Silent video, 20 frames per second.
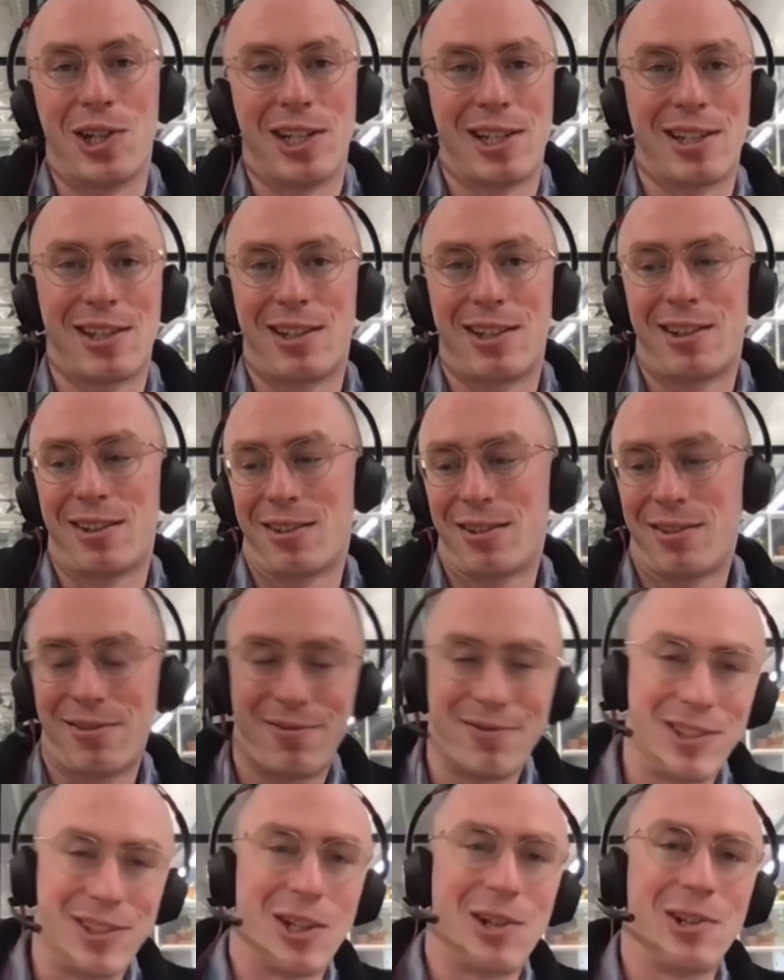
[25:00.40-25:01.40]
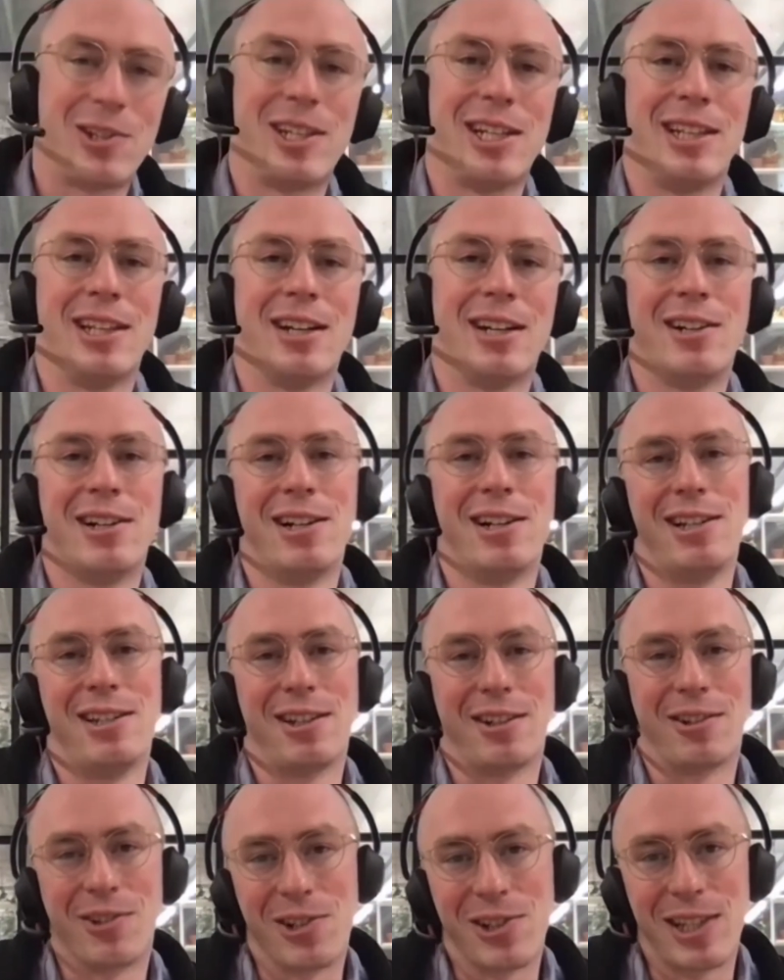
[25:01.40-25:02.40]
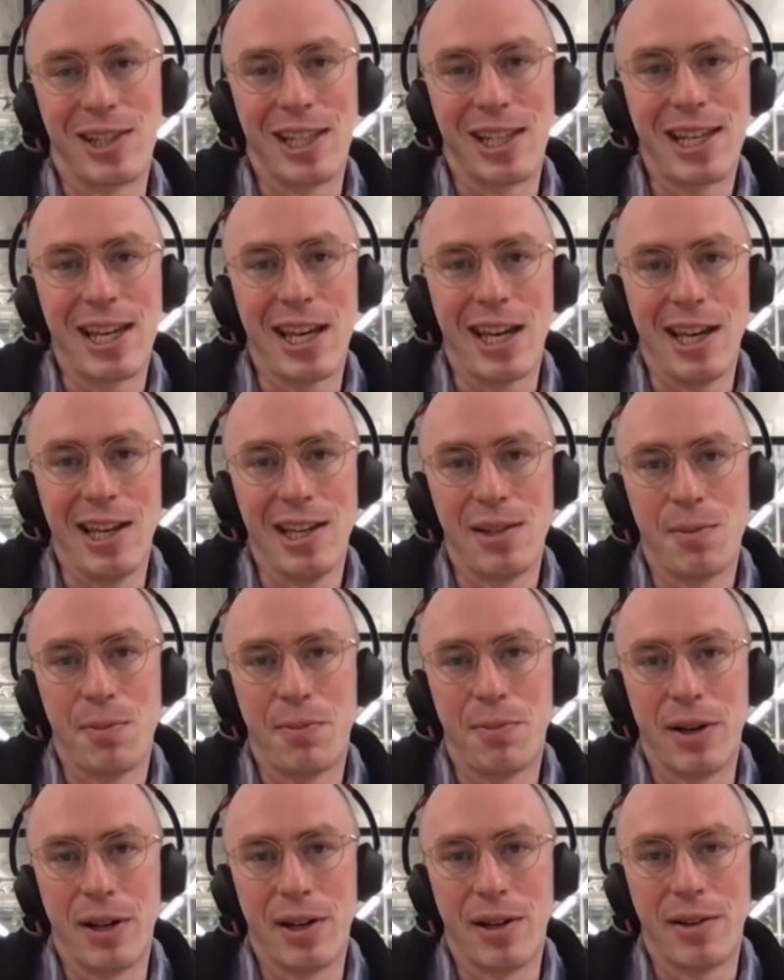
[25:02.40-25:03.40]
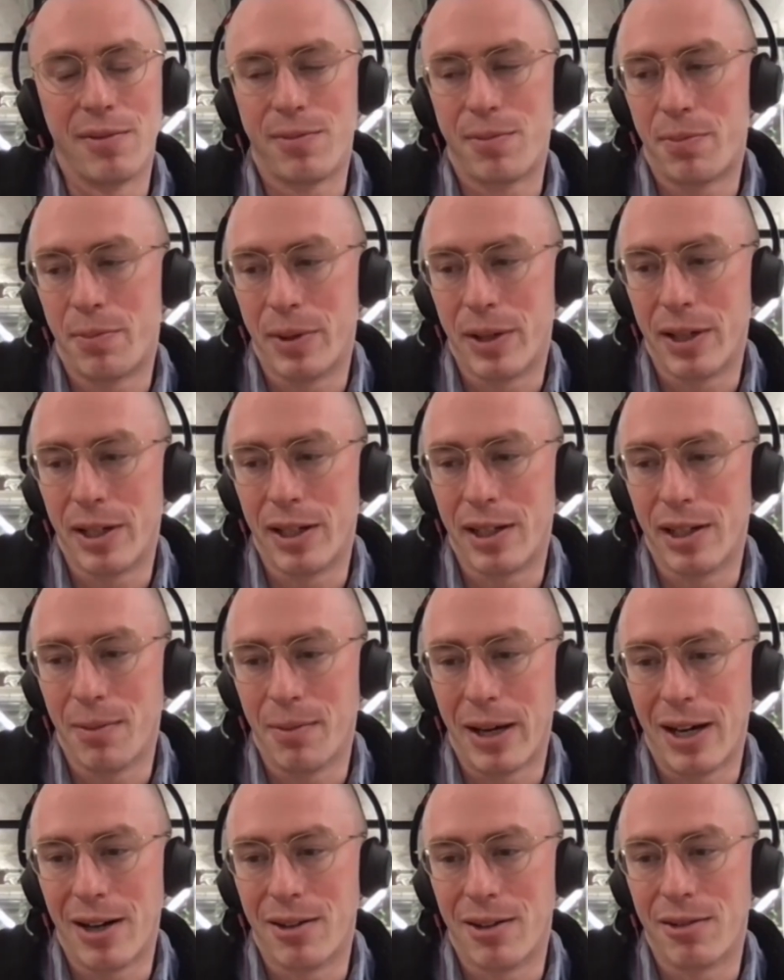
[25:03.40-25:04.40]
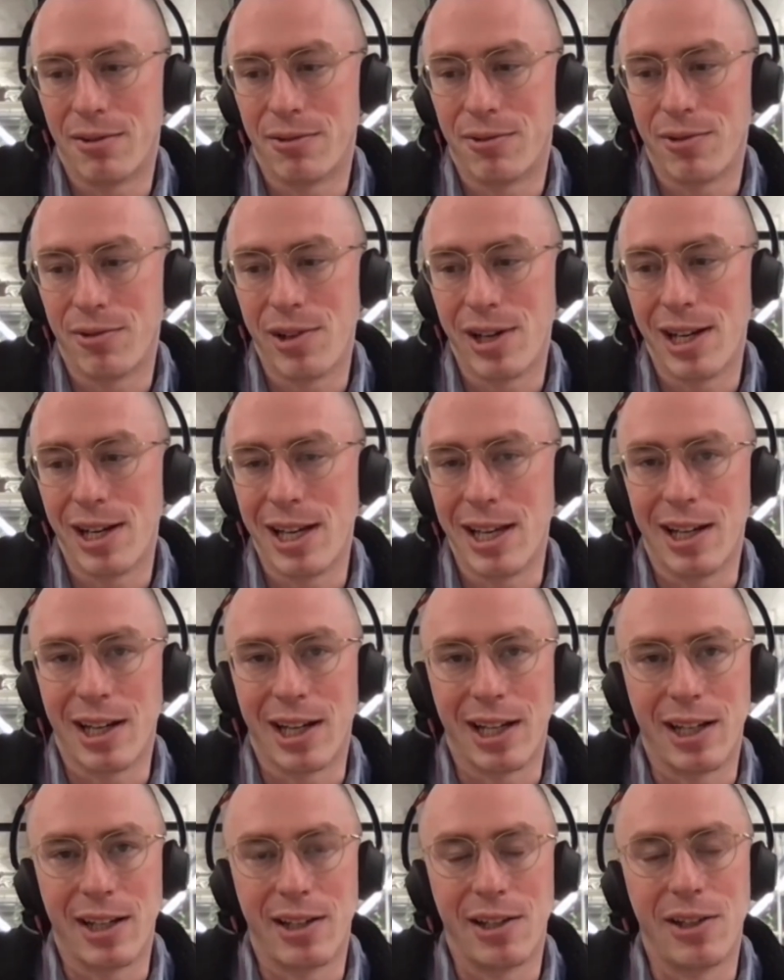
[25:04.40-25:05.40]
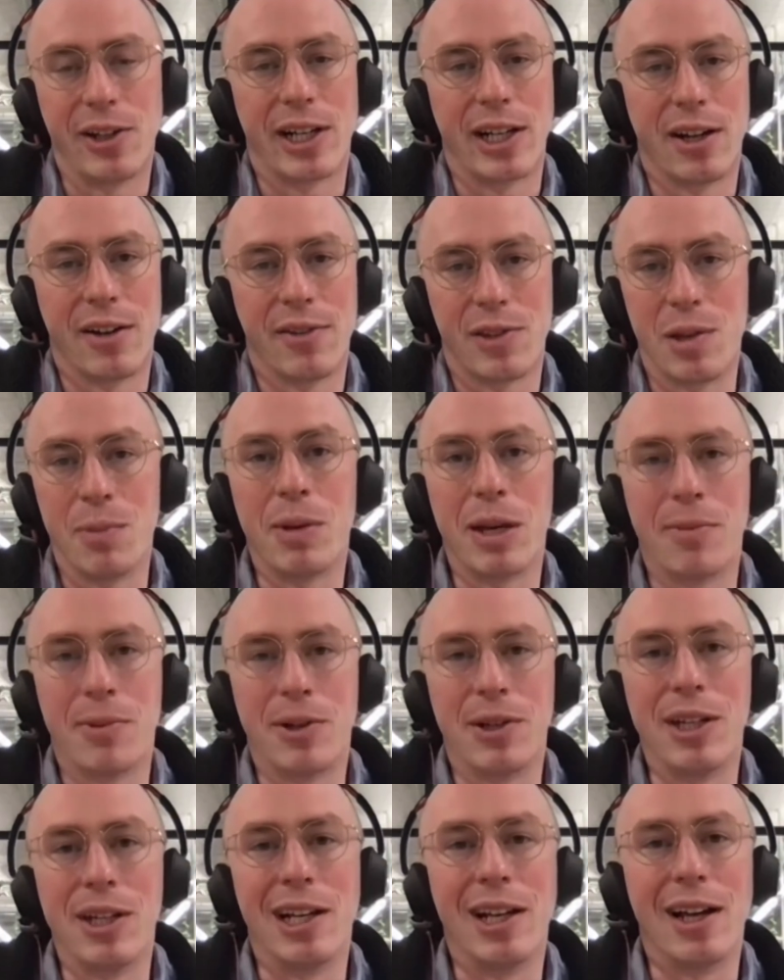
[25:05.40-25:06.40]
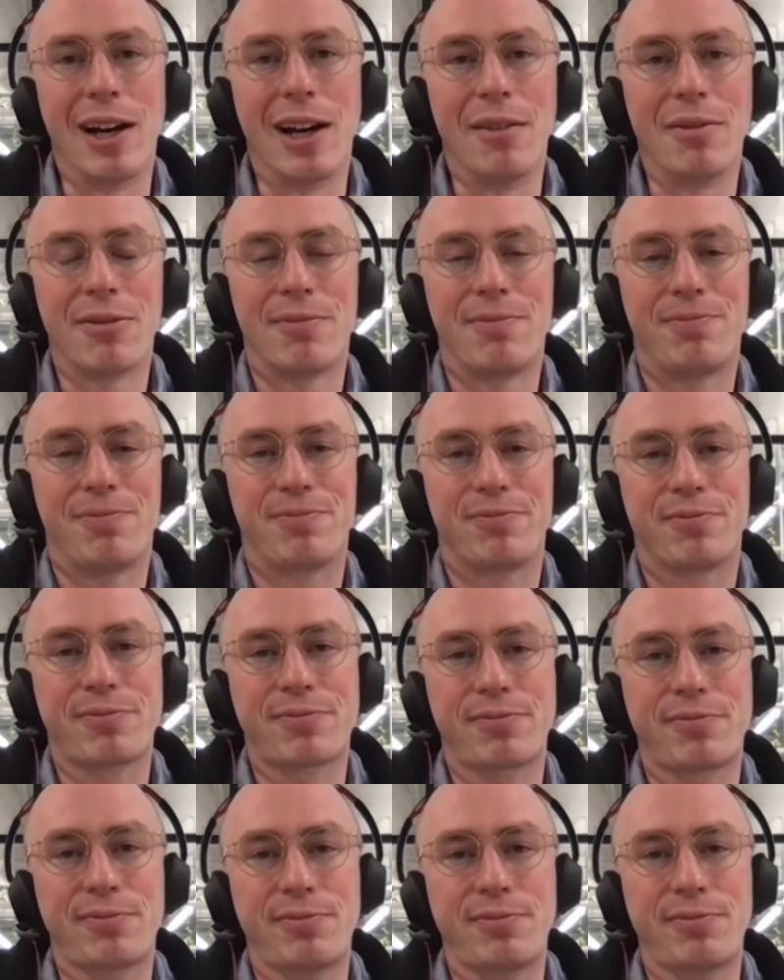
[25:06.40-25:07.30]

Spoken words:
not just dotting the I's and crossing the T's, but about really kind of looking after the people who you love.